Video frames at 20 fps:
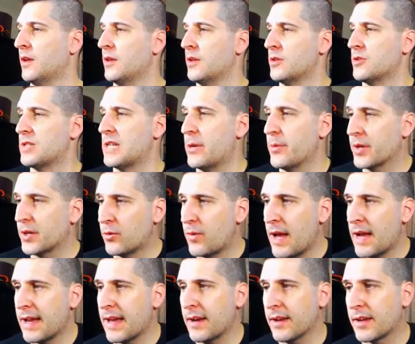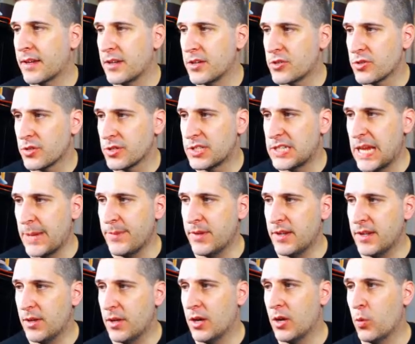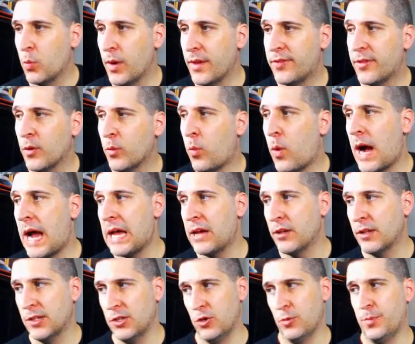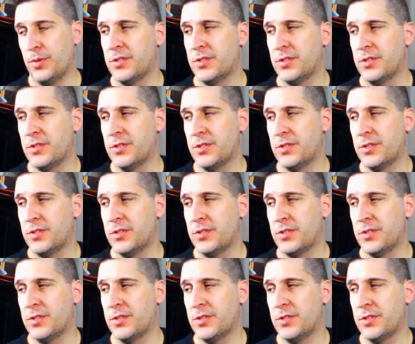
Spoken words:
So now we're going to rock out a conditional statement with a while loop.